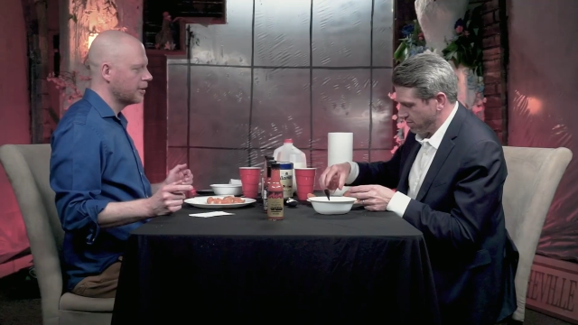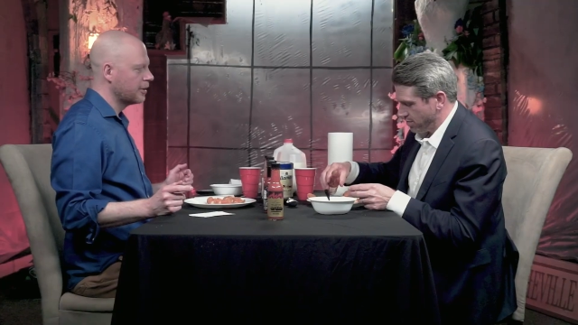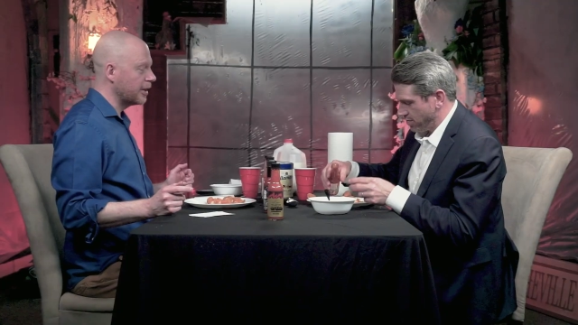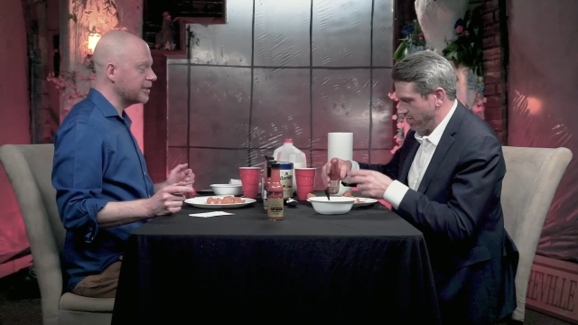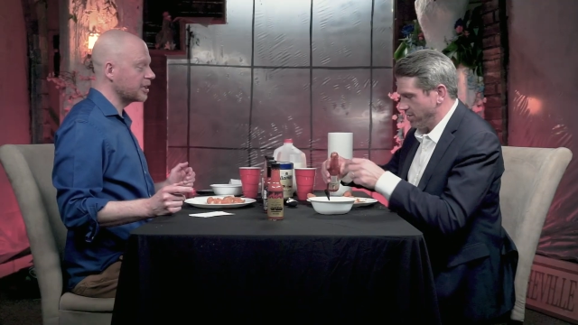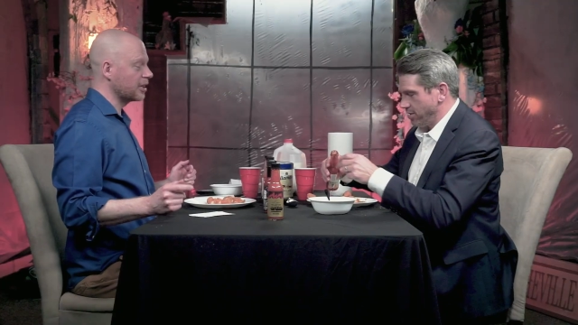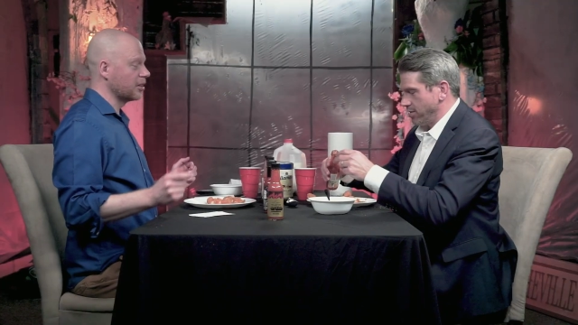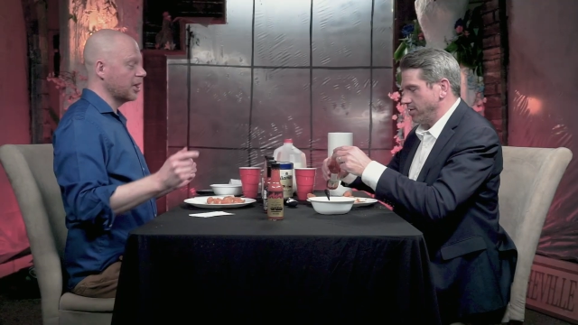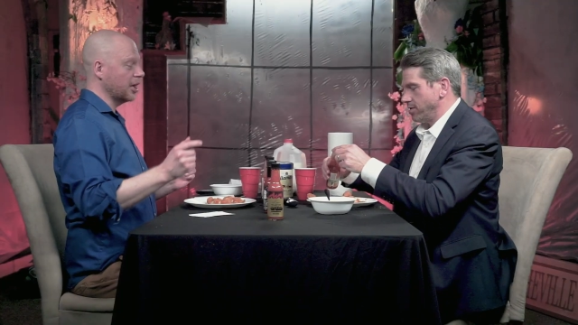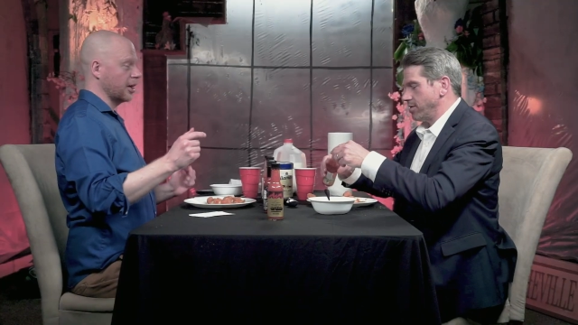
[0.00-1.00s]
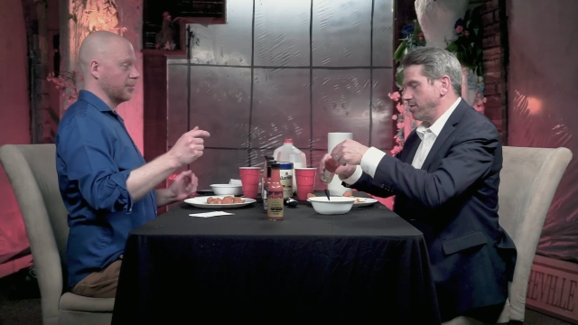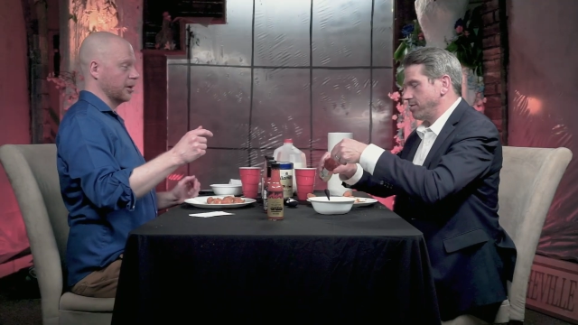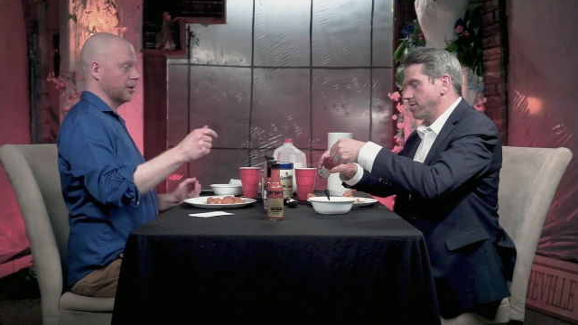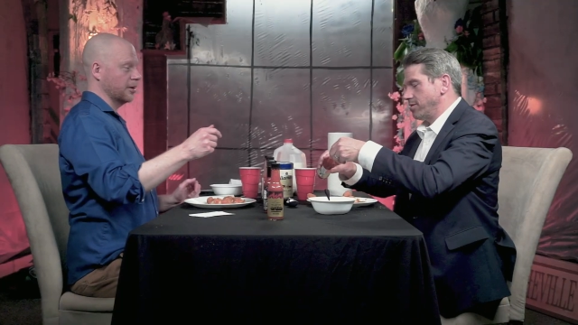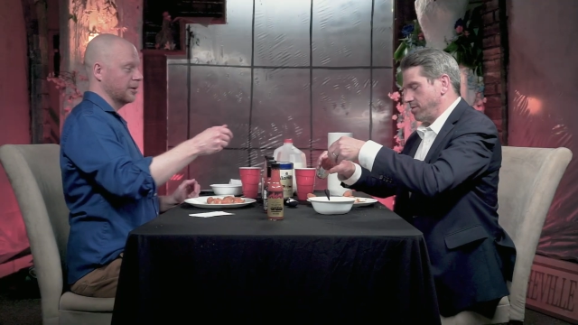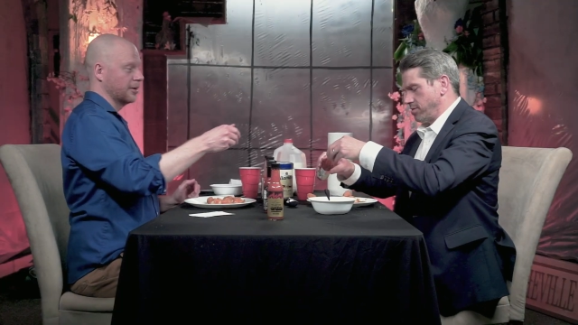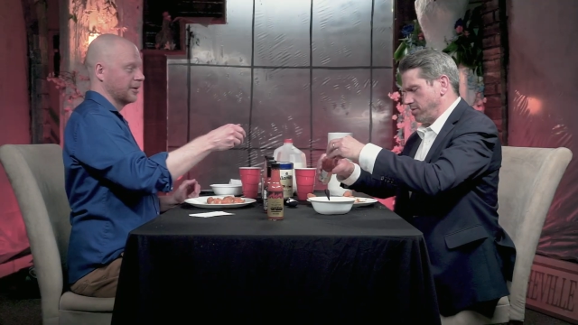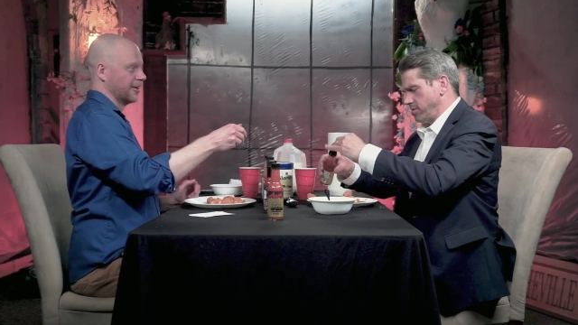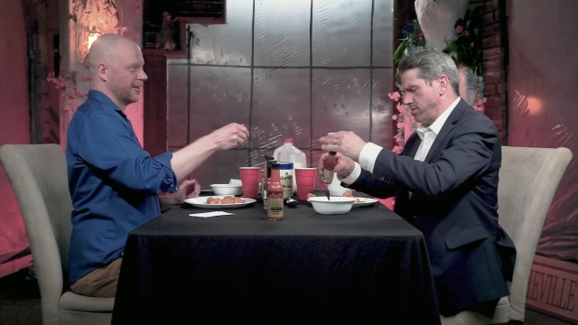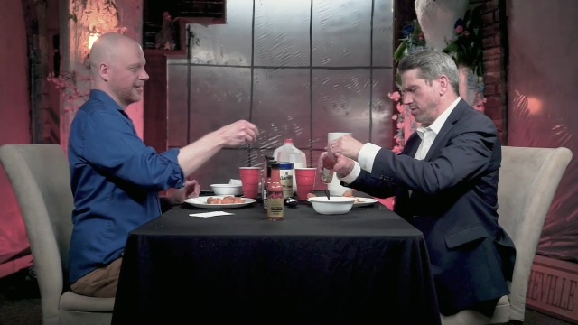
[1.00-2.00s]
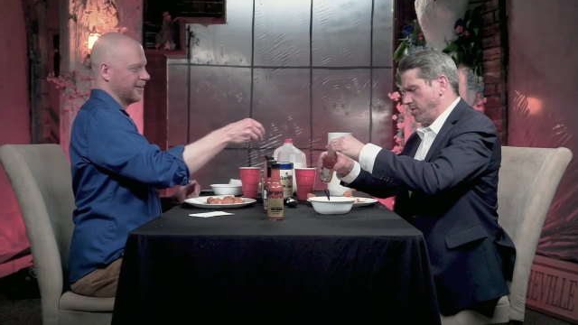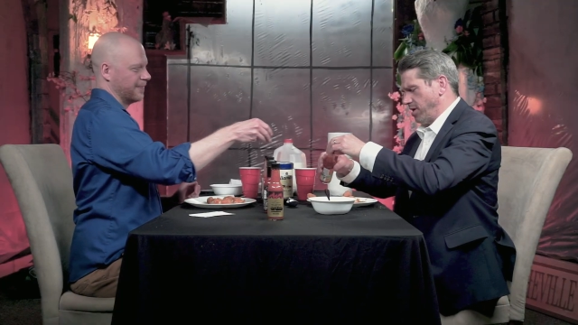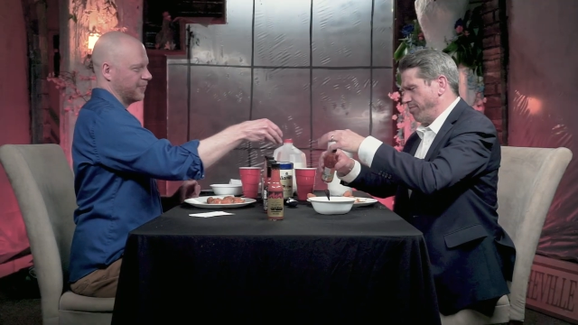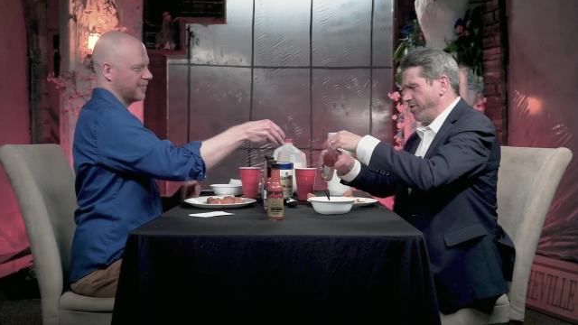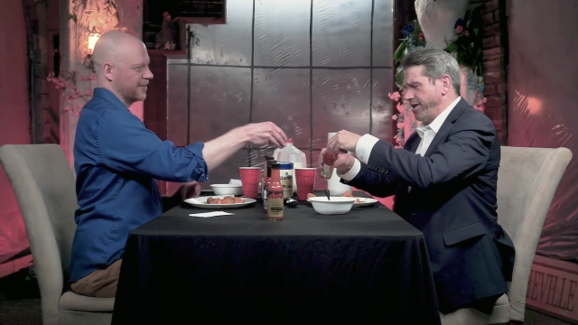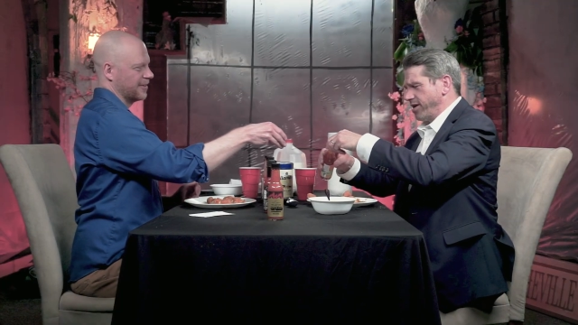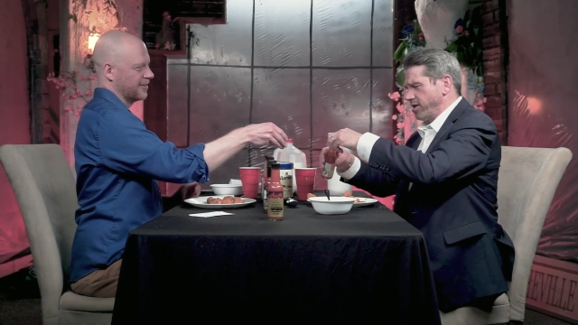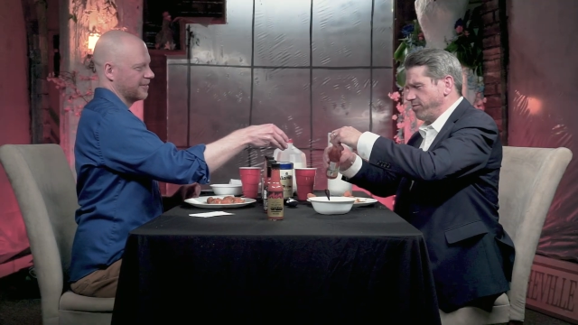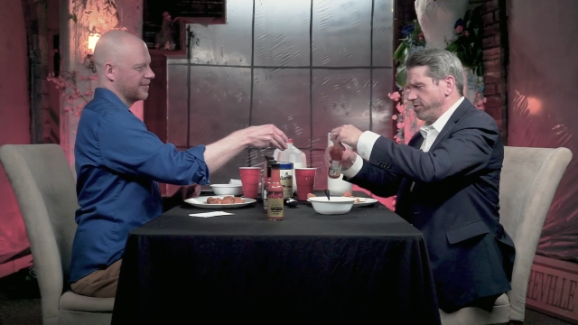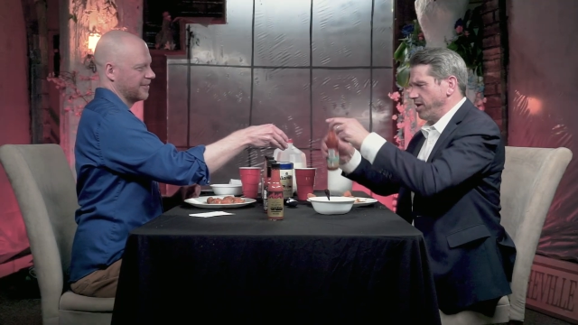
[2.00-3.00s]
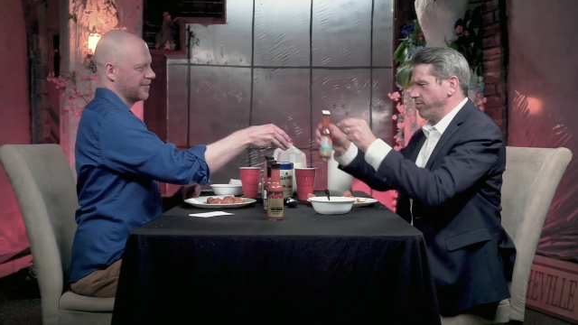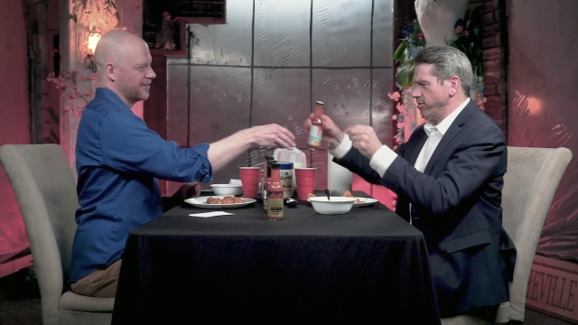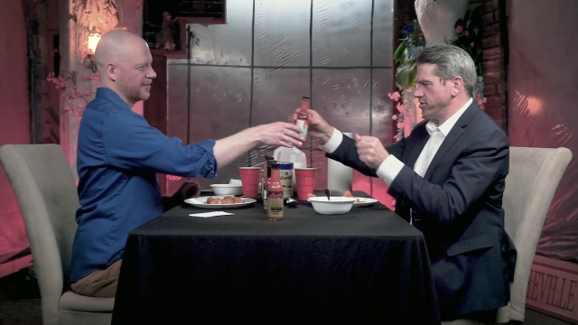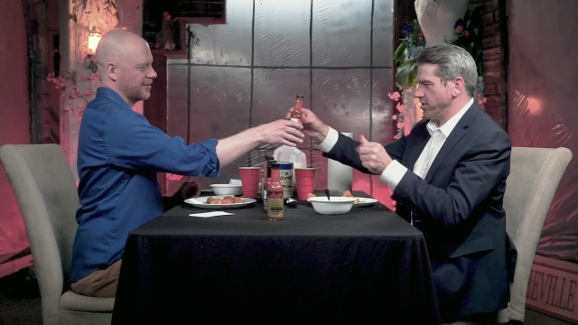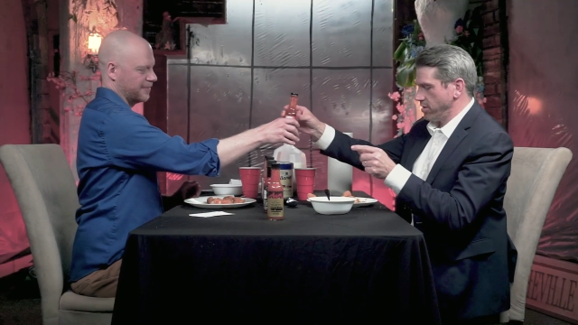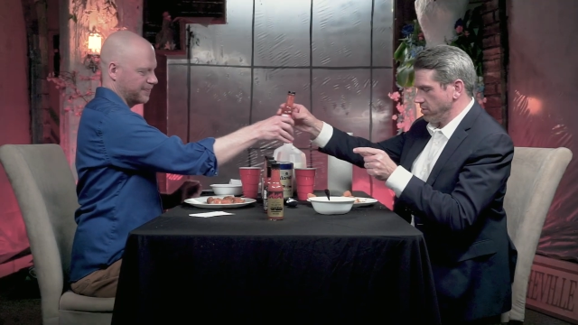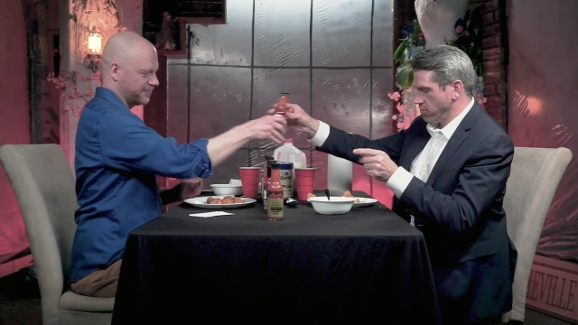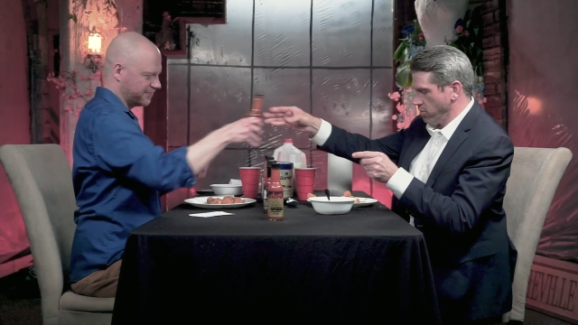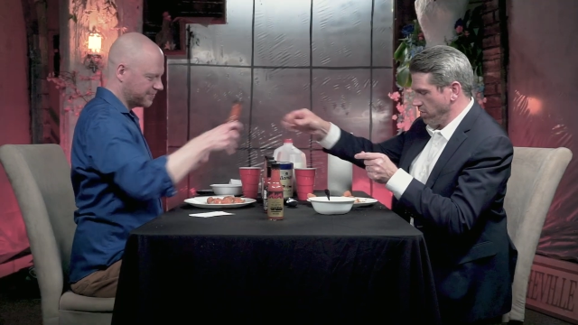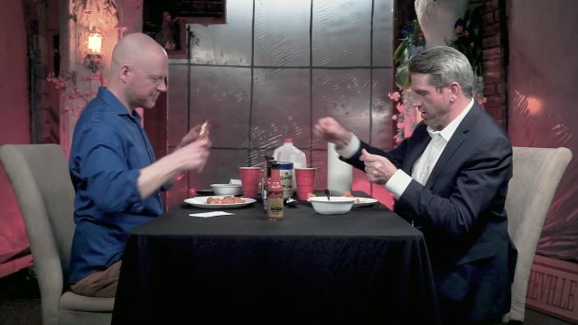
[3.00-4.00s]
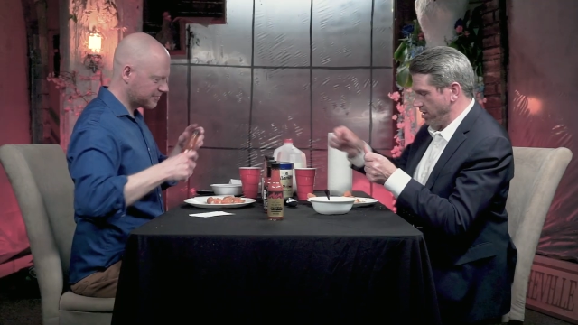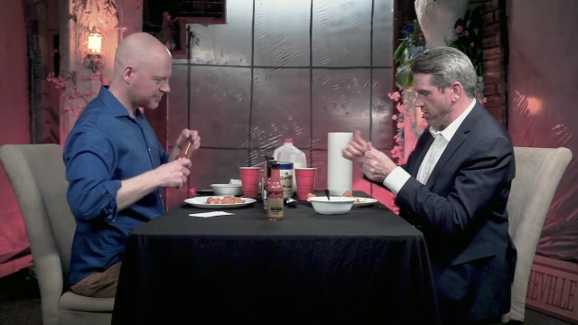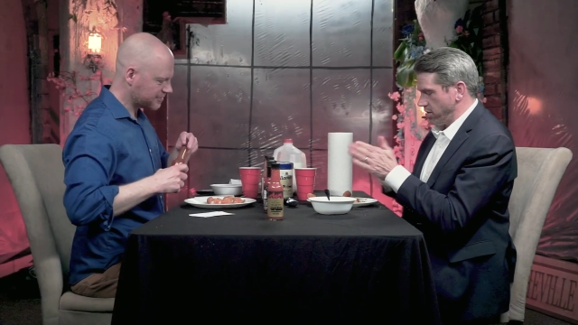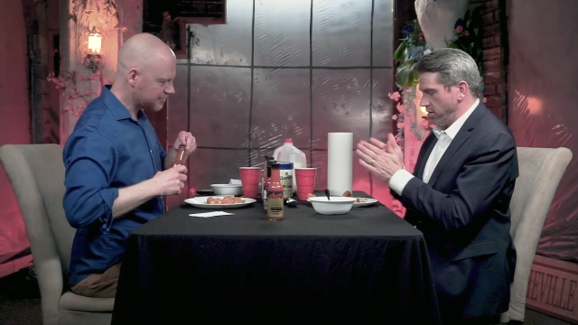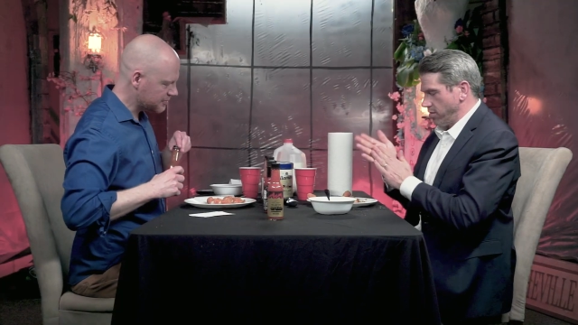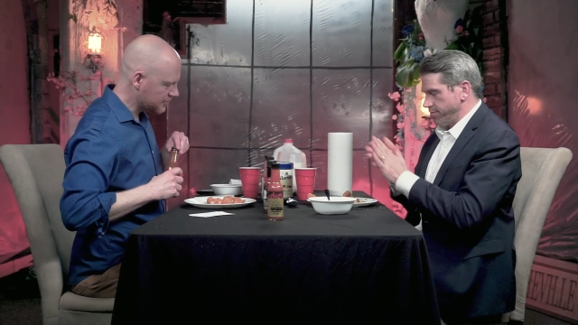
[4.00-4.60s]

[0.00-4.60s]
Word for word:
Speaker 1: That's a glob.
Speaker 2: I'm probably not going to put that much on. Coriander and...